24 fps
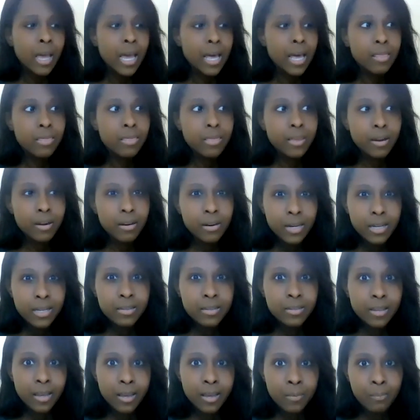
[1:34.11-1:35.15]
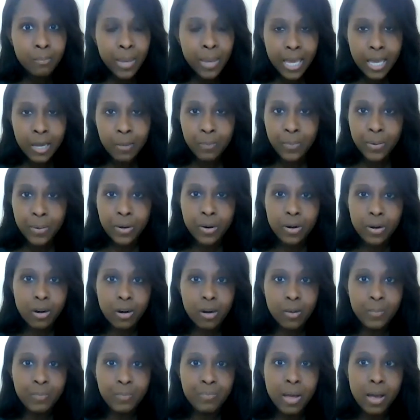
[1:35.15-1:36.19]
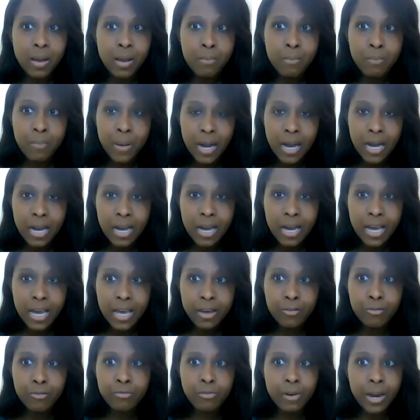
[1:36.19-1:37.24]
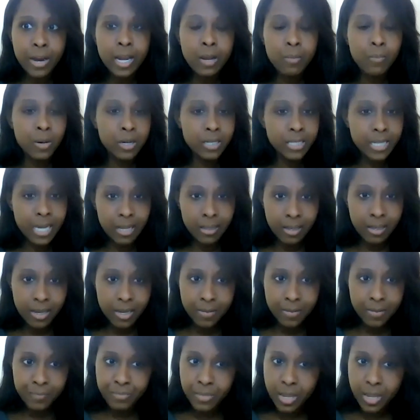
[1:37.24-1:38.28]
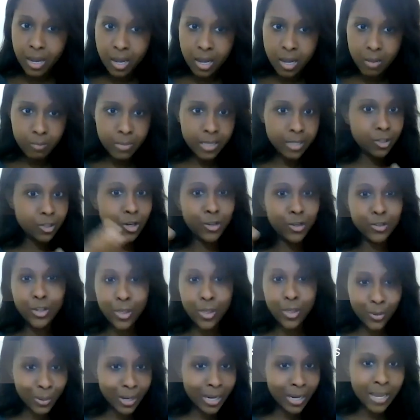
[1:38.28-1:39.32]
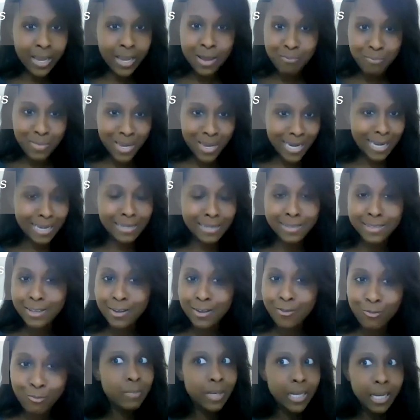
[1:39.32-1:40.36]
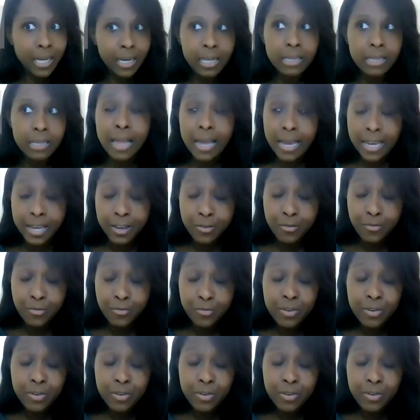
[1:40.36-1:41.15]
And there is a paper by Frank Martella. It's called The Three Meanings of Meaning in Life.